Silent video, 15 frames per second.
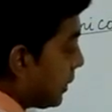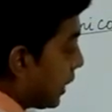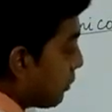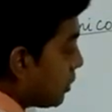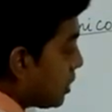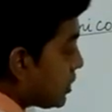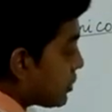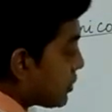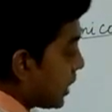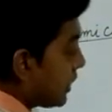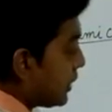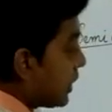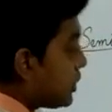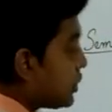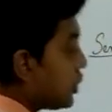
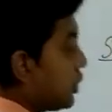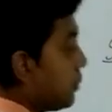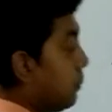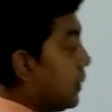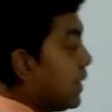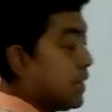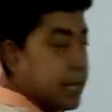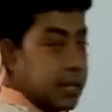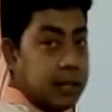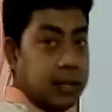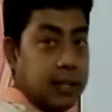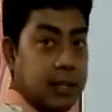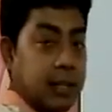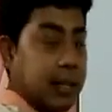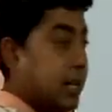double-stranded molecule.
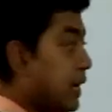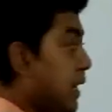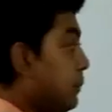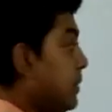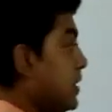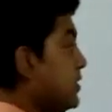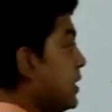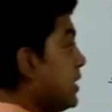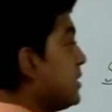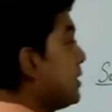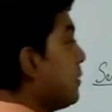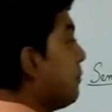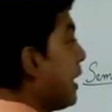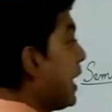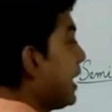That means that is
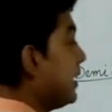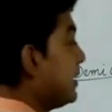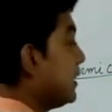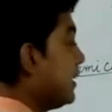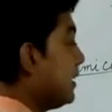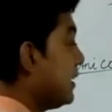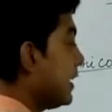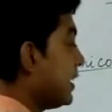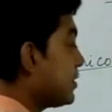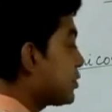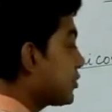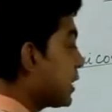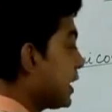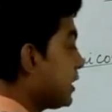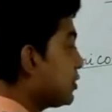the parental DNA
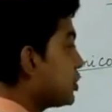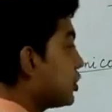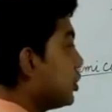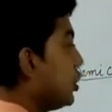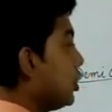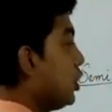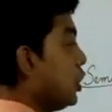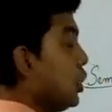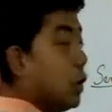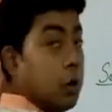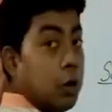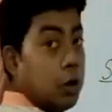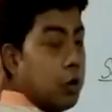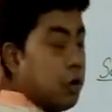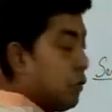strand.
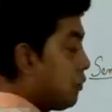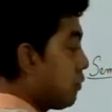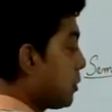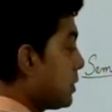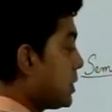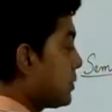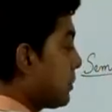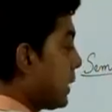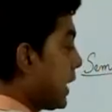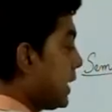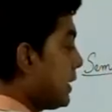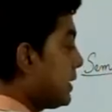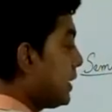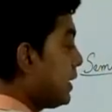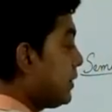From this
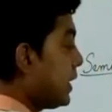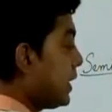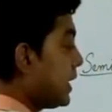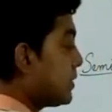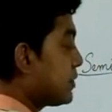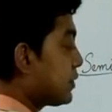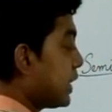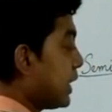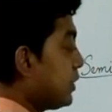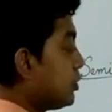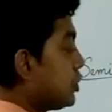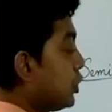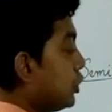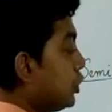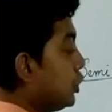parental DNA
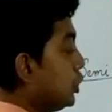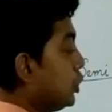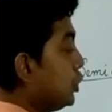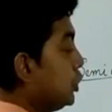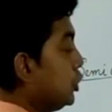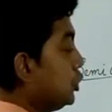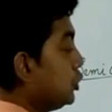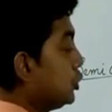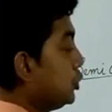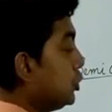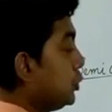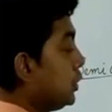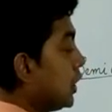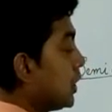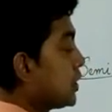strand,
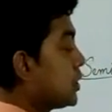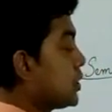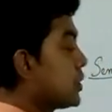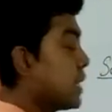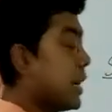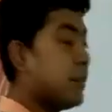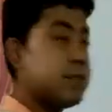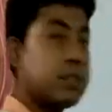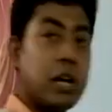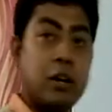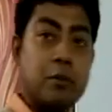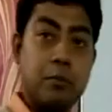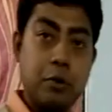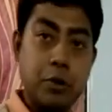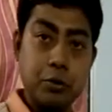two daughter strands
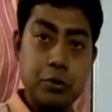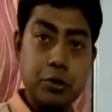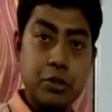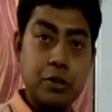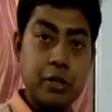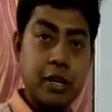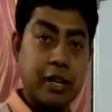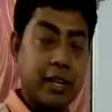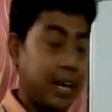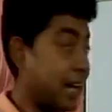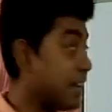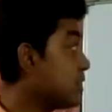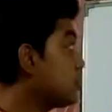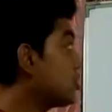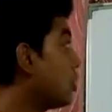are produced.
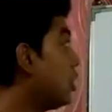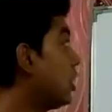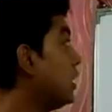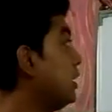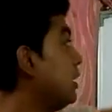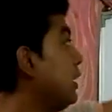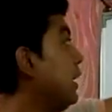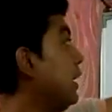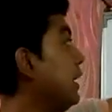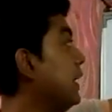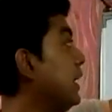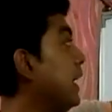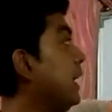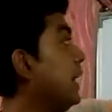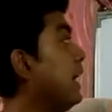That is called
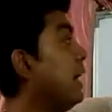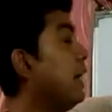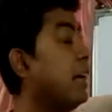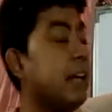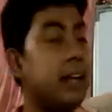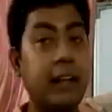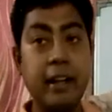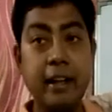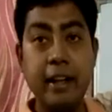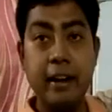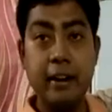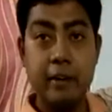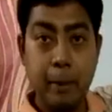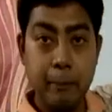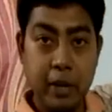DNA
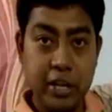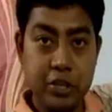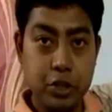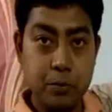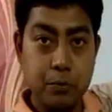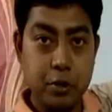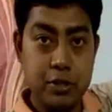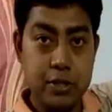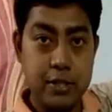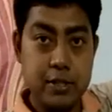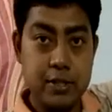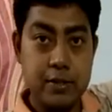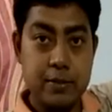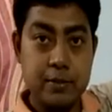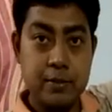replication
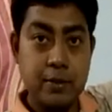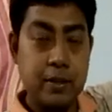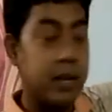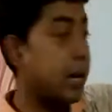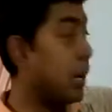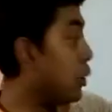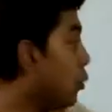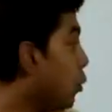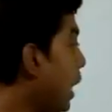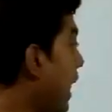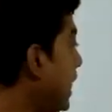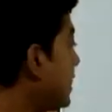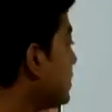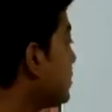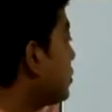process. And
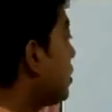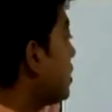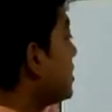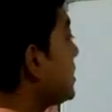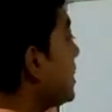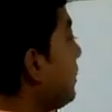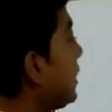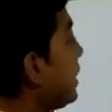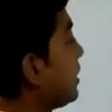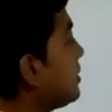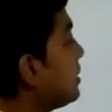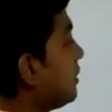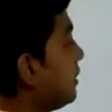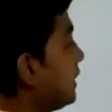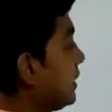why it is called
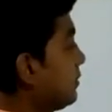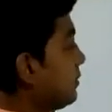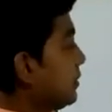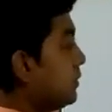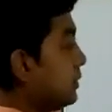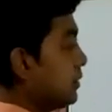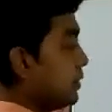semi-conservative?